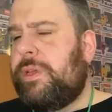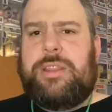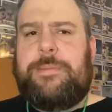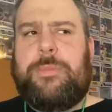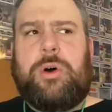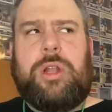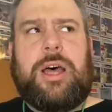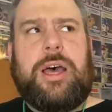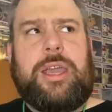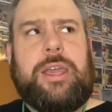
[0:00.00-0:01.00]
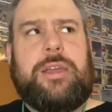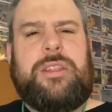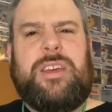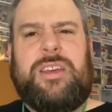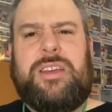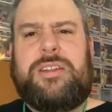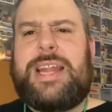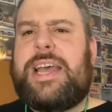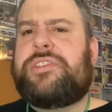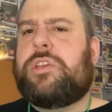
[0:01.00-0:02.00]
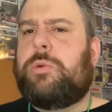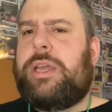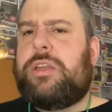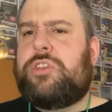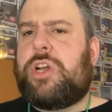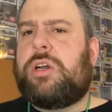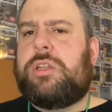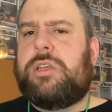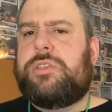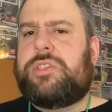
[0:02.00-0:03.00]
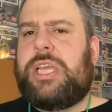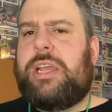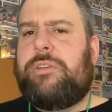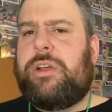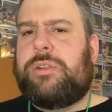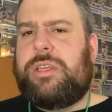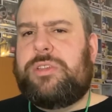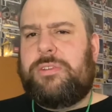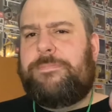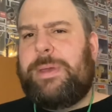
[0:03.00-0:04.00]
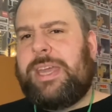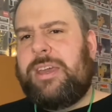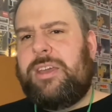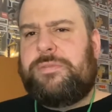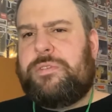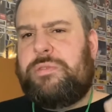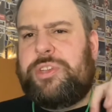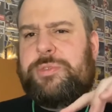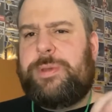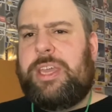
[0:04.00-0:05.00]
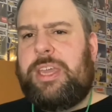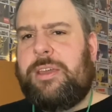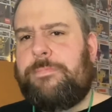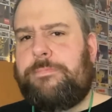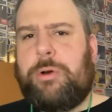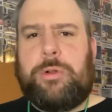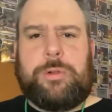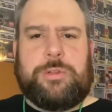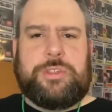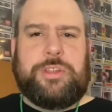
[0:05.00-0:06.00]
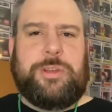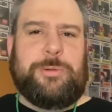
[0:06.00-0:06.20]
they're more like the Nesquik chocolate cereal, the of bigger crispy balls.